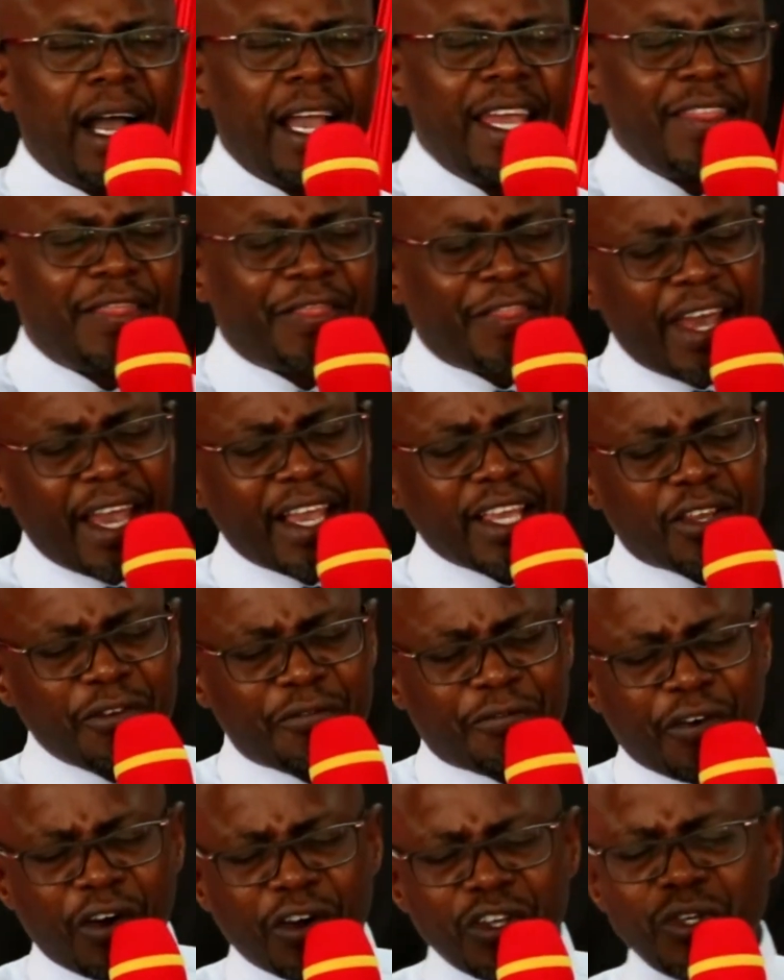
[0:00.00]
I thank you
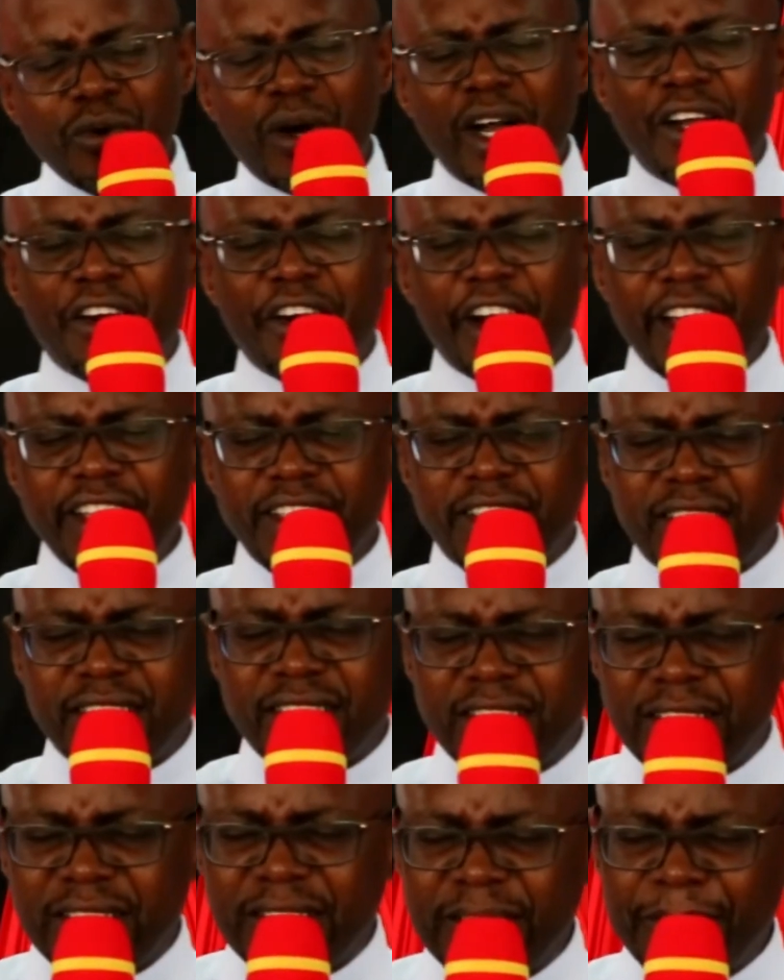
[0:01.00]
for your
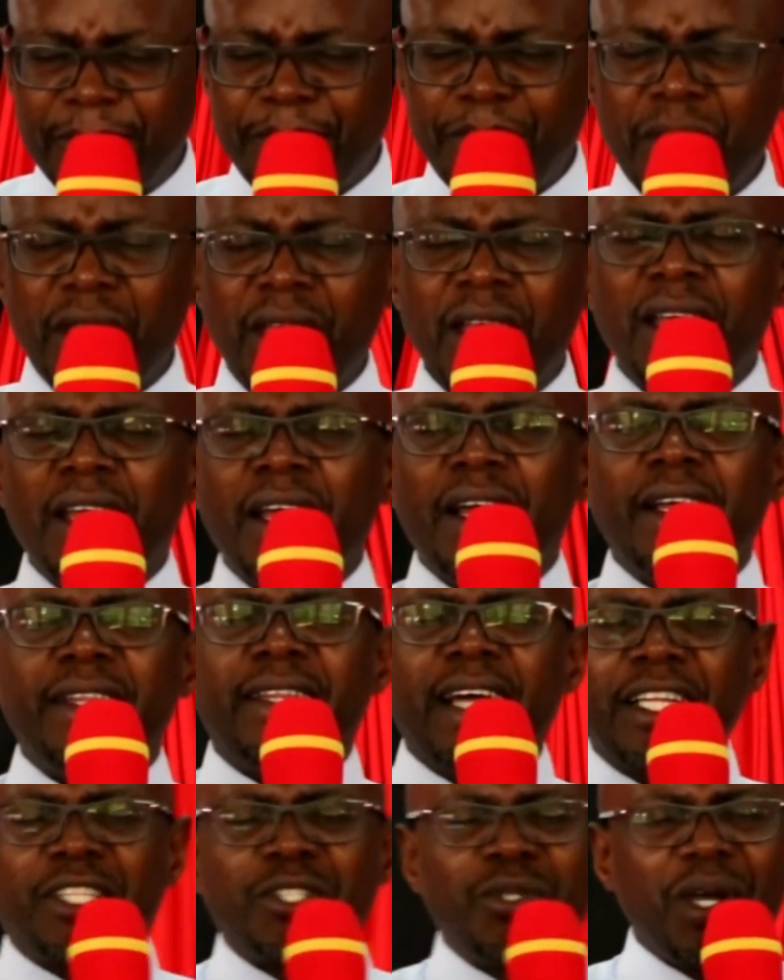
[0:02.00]
grace
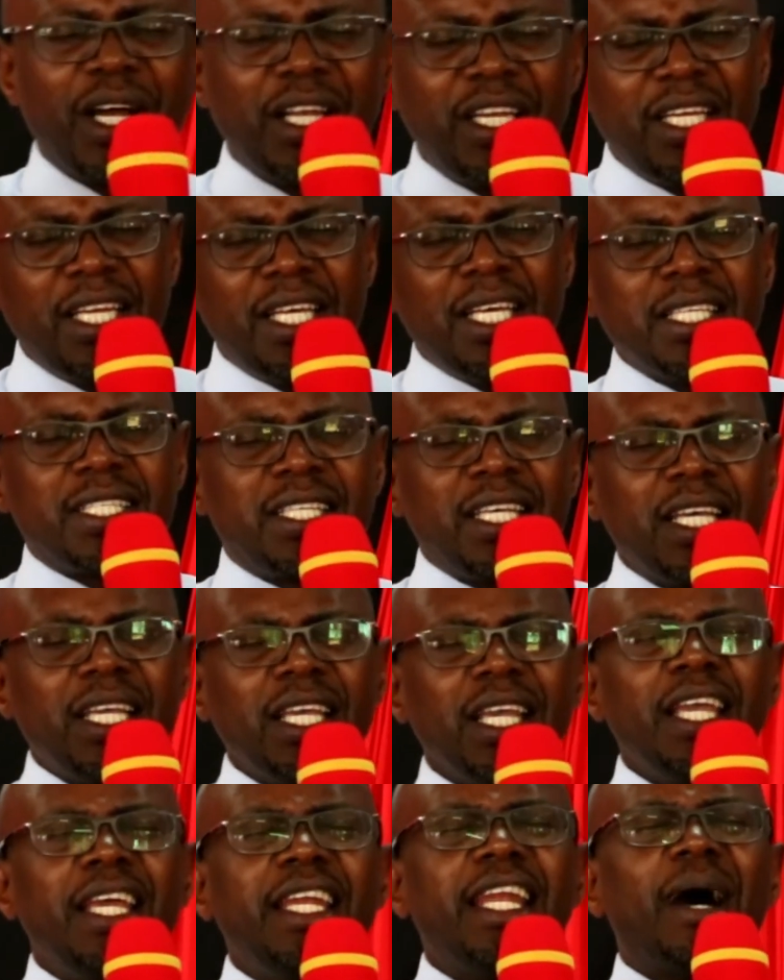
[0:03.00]
that you are releasing
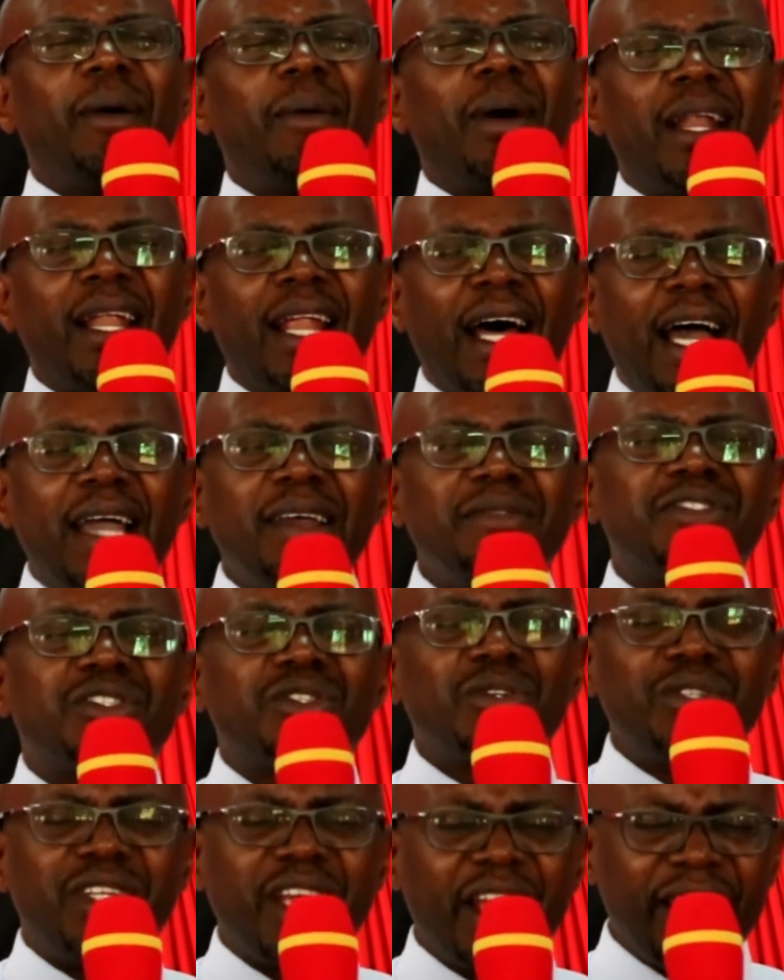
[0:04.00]
in our lives
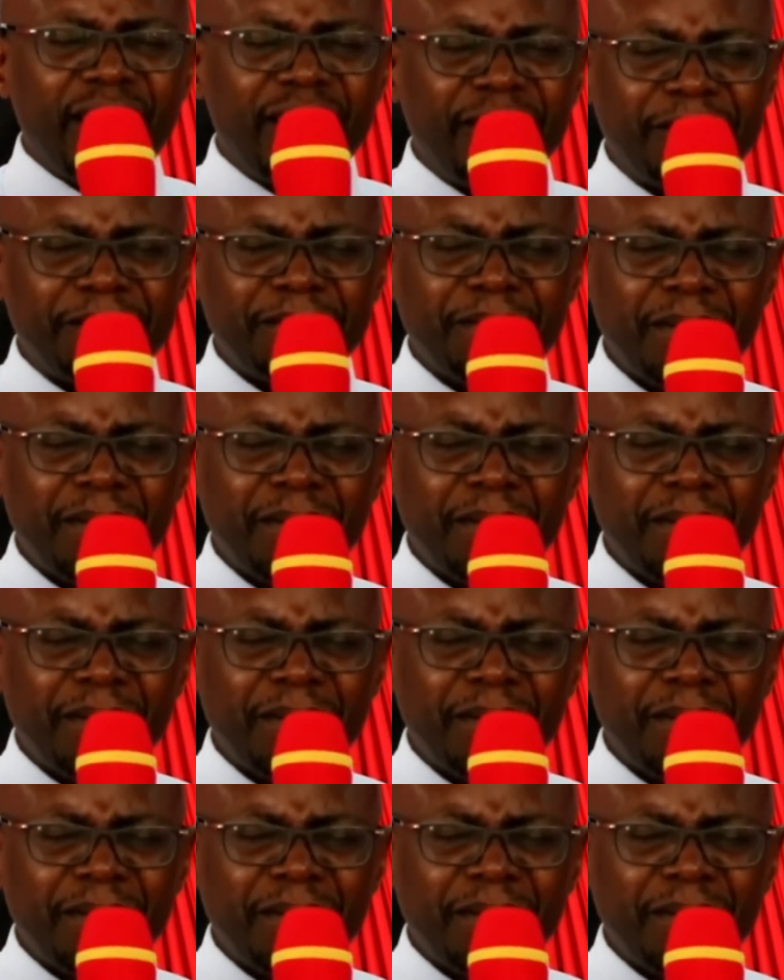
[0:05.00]
today.